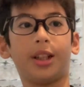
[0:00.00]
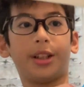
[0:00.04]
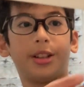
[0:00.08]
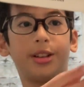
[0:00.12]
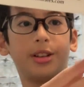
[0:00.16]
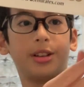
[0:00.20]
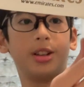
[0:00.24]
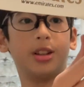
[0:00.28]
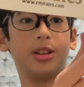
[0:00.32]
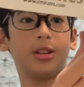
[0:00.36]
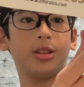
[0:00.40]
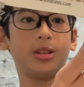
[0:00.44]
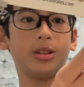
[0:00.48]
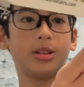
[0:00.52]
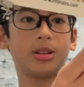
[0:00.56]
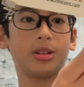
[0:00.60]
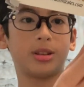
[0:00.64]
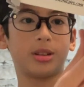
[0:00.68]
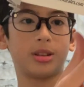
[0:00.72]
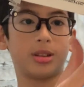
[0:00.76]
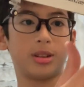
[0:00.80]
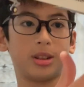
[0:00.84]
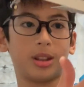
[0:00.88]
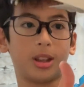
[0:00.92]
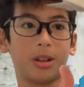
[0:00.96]
you go.
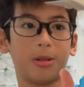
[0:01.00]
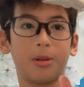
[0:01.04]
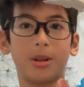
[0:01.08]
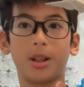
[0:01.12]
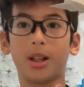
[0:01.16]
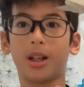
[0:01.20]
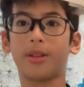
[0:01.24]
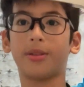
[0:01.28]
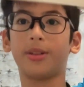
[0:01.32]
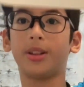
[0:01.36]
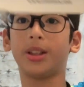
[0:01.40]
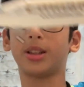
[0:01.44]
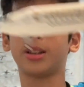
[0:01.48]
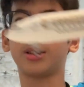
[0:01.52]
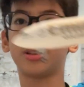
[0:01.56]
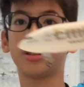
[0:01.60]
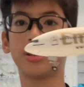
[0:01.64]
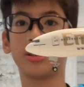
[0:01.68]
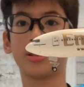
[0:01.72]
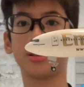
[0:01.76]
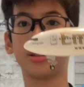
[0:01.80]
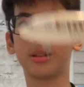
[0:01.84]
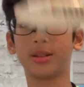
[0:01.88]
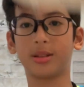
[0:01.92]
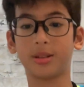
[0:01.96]
Now we have it.
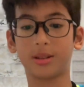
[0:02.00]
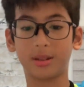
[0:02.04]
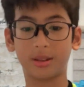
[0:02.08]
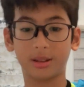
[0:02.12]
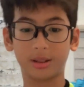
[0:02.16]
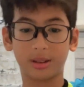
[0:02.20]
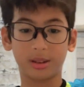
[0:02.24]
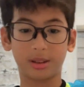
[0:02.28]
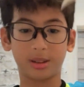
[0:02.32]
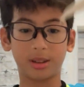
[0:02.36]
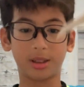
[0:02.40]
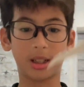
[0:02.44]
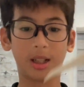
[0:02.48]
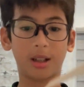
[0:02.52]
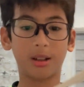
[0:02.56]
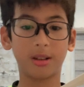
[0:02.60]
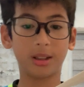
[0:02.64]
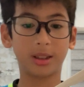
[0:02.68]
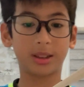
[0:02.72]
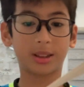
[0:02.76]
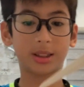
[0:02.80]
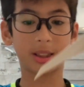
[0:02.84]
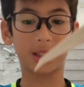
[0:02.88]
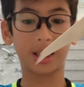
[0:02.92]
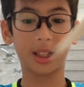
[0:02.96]
Now
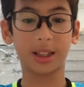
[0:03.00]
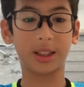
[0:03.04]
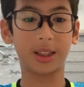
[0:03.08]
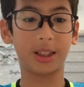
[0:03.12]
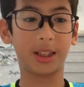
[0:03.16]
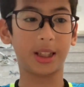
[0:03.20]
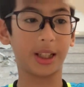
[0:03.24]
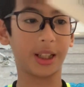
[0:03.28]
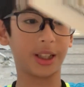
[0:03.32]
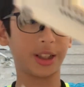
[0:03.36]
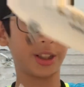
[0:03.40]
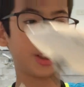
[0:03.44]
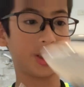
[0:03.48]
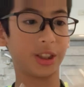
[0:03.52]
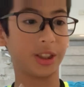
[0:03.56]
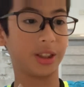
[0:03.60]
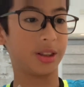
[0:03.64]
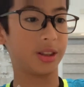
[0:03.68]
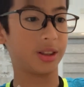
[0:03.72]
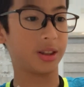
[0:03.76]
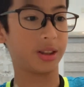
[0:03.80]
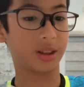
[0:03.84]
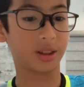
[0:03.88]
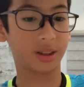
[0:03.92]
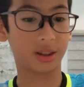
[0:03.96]
let's get the
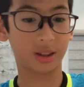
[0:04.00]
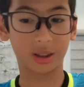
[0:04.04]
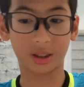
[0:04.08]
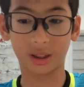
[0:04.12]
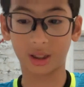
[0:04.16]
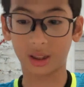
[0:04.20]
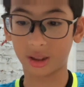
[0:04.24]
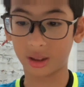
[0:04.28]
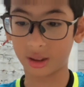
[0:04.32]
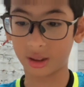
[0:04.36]
engines.